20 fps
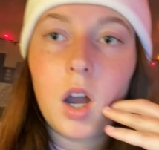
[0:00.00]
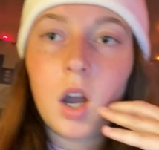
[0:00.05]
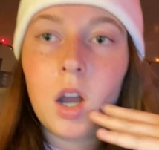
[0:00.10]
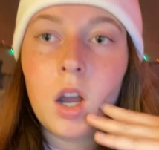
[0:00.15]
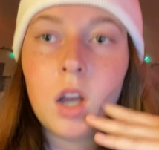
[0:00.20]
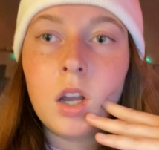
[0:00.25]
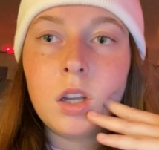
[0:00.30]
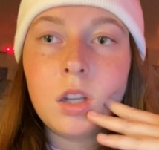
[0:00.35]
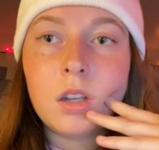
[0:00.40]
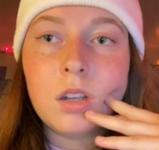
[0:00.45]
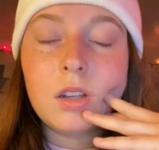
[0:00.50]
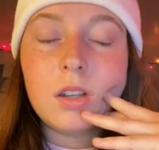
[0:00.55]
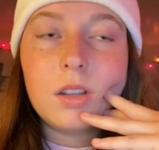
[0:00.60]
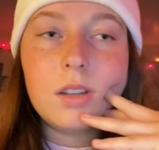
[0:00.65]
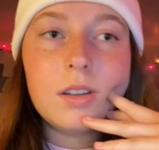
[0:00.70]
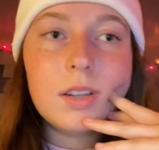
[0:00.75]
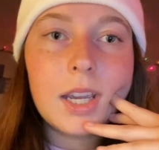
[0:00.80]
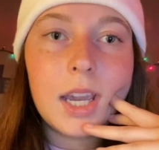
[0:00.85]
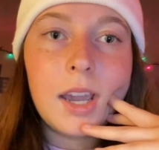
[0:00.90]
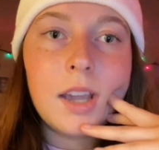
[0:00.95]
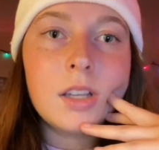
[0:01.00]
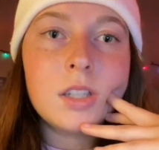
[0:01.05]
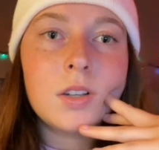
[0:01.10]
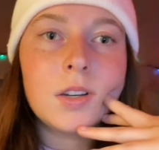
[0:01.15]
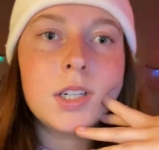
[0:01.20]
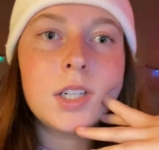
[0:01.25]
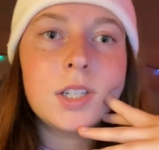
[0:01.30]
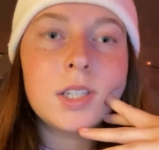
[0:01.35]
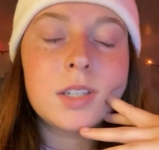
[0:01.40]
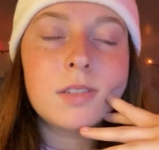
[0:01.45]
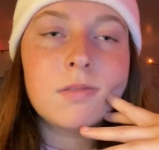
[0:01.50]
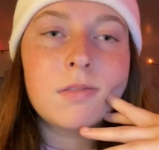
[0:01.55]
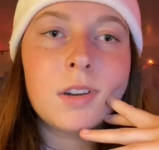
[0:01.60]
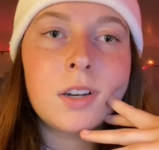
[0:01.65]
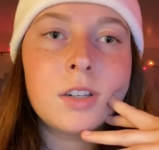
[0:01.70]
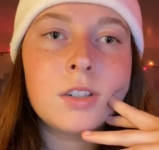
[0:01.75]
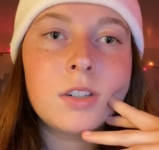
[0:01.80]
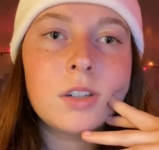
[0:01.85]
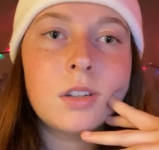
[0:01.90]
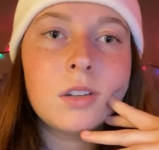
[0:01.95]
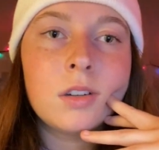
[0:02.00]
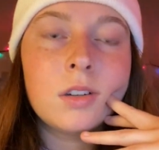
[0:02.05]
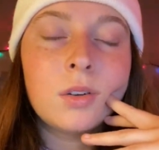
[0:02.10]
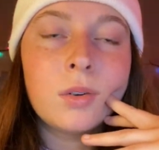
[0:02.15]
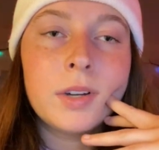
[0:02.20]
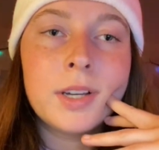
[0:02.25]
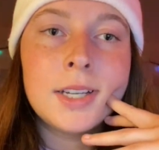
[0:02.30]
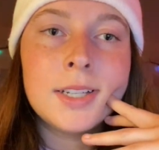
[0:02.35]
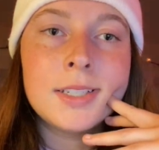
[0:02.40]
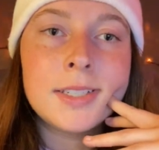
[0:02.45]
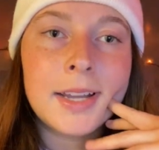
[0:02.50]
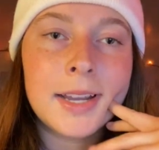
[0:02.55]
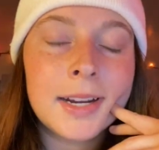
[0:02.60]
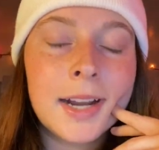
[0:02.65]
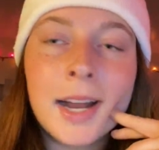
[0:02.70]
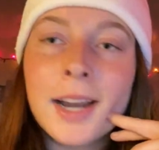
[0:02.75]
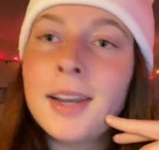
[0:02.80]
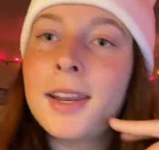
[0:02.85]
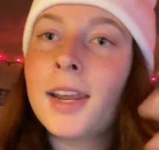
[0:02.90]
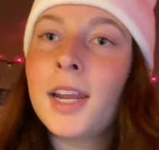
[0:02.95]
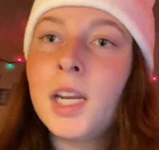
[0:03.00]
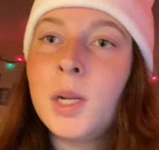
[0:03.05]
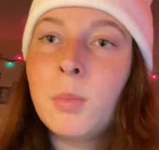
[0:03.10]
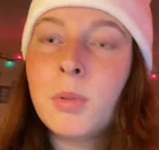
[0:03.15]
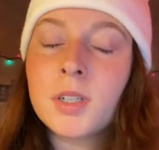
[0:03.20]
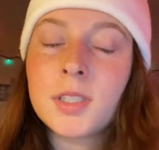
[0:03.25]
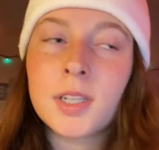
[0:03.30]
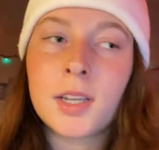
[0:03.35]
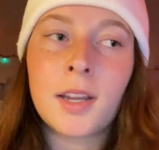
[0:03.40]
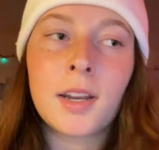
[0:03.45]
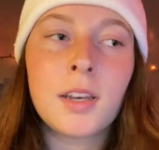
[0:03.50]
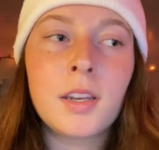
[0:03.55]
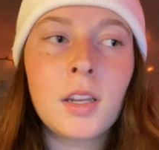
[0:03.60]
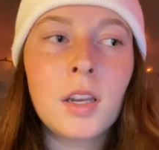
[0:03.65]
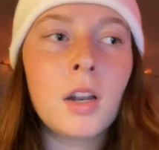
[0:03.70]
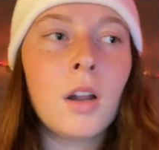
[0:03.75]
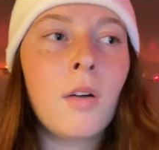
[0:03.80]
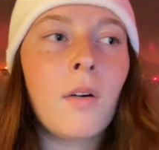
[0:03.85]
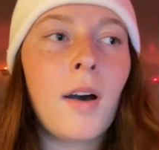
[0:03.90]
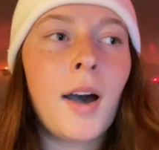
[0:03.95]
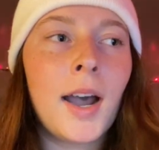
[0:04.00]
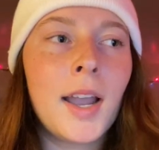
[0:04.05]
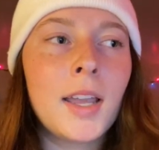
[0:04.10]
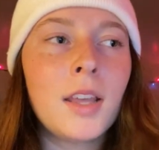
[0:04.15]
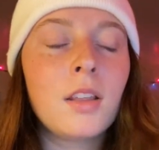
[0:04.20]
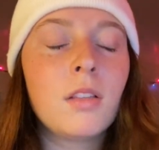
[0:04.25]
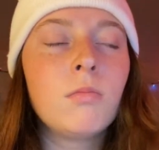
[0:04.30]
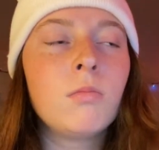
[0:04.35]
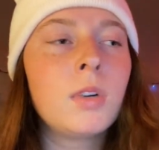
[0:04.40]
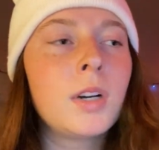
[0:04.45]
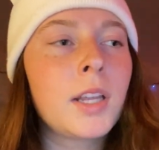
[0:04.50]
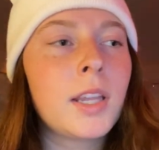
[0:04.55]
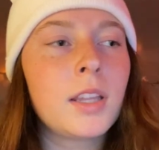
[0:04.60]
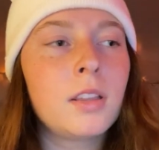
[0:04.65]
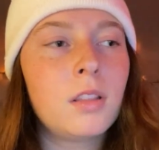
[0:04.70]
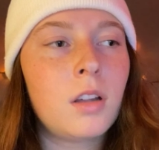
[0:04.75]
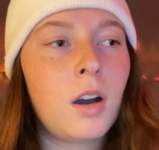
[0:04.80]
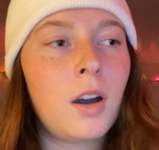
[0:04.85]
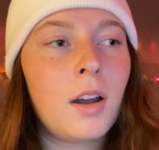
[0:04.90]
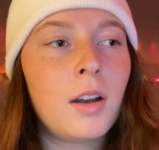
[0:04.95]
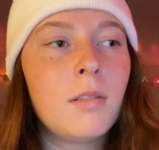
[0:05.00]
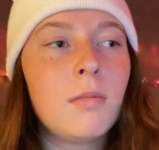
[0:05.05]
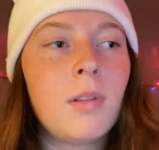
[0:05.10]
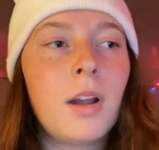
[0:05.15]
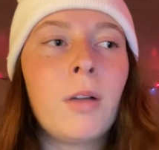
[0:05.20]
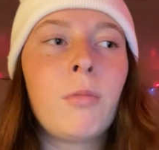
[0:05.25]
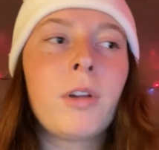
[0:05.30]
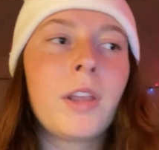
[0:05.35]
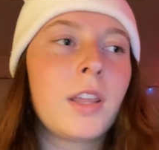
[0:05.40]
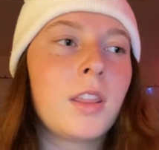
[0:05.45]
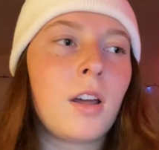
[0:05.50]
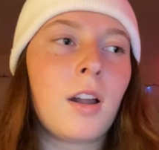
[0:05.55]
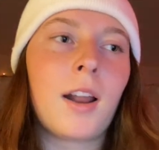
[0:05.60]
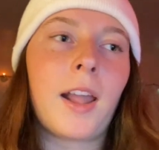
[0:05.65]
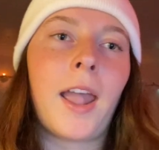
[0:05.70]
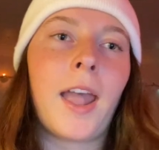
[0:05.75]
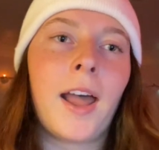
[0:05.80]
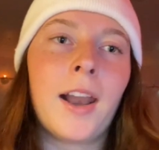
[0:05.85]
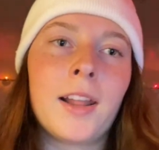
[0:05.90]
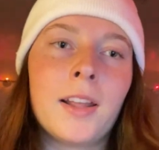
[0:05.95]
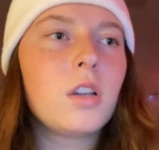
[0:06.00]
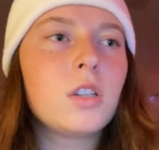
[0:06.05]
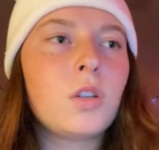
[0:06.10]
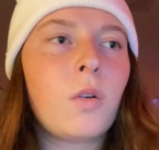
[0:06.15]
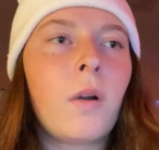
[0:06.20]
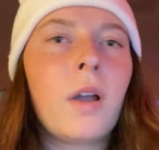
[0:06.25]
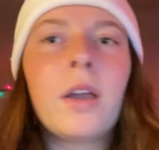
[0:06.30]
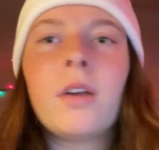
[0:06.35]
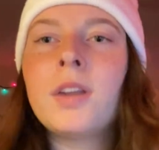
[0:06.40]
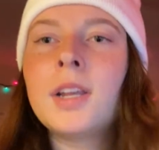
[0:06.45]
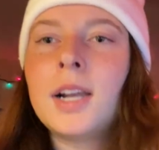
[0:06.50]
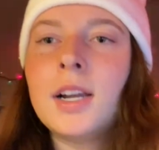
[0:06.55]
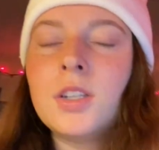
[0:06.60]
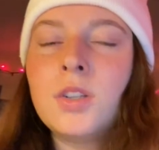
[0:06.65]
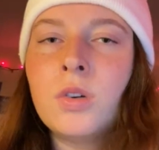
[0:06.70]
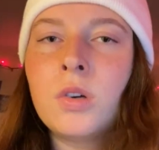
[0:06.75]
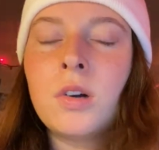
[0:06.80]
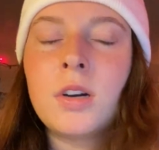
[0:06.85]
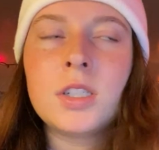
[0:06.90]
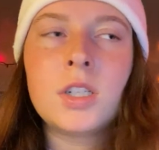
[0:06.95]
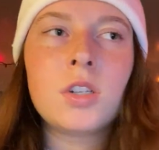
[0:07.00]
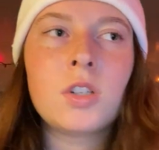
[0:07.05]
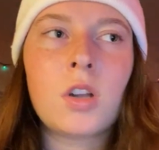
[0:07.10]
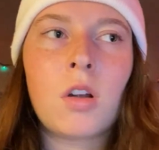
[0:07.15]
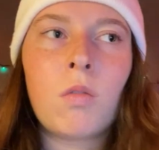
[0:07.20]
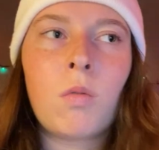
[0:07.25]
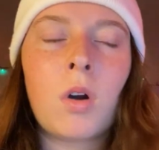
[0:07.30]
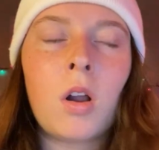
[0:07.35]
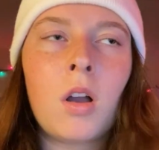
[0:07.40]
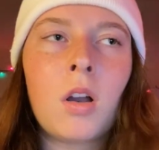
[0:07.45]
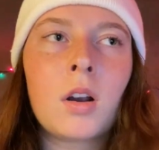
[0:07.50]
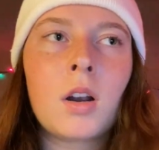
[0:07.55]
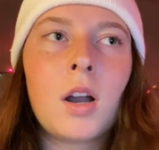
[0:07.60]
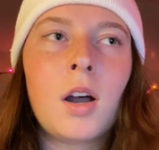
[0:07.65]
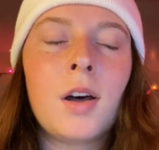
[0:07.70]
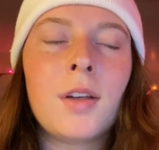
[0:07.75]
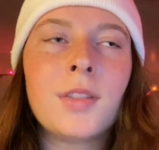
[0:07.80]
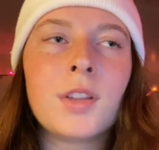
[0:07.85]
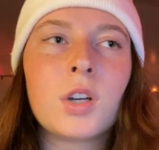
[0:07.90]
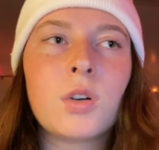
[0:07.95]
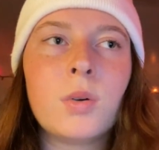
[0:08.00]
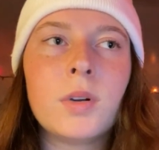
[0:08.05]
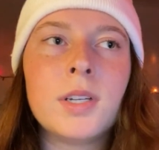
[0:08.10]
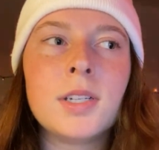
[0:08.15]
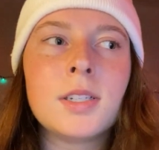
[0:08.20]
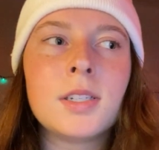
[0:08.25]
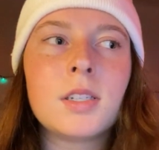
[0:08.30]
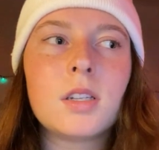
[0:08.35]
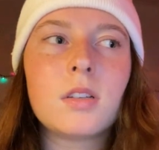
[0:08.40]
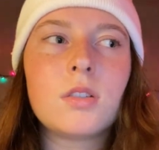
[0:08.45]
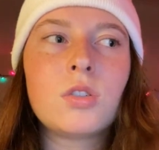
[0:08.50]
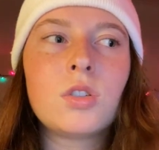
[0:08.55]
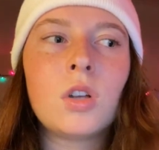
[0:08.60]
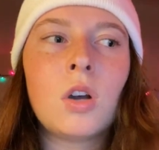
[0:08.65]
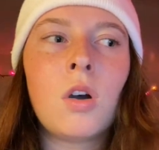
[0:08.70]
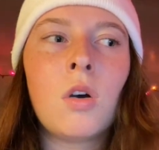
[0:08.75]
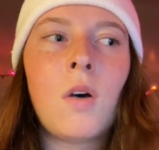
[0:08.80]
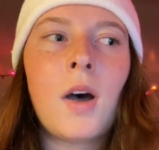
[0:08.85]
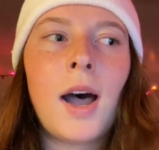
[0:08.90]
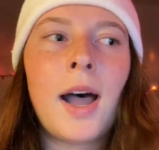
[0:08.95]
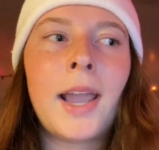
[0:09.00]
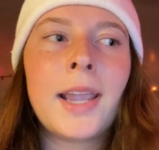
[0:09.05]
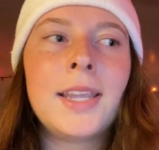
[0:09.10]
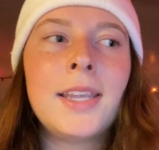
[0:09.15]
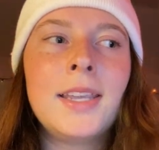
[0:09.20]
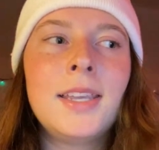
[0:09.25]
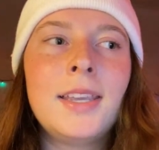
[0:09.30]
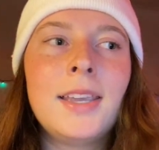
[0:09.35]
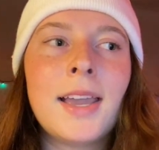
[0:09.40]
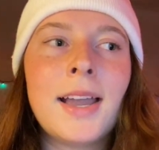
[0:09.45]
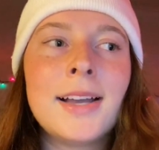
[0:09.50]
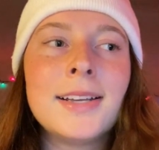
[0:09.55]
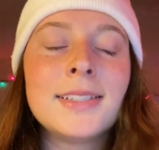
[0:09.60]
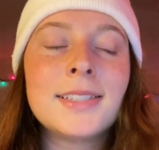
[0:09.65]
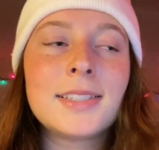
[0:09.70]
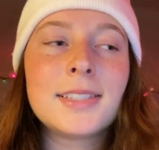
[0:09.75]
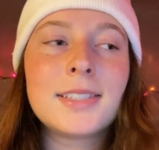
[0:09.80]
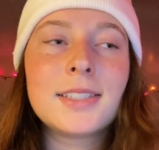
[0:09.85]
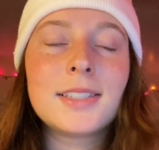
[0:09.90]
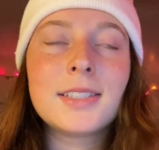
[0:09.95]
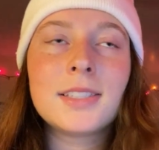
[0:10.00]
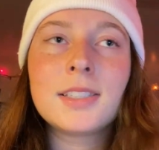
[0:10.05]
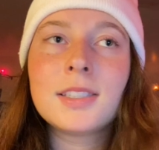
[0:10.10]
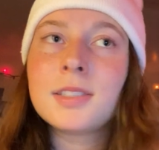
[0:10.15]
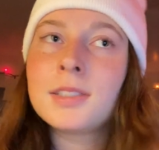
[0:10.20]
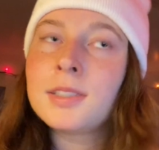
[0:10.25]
Okay, so I just finished the quiz. I got an 80%. You know, I really thought I had it. So I only got two questions wrong on the quiz, so I guess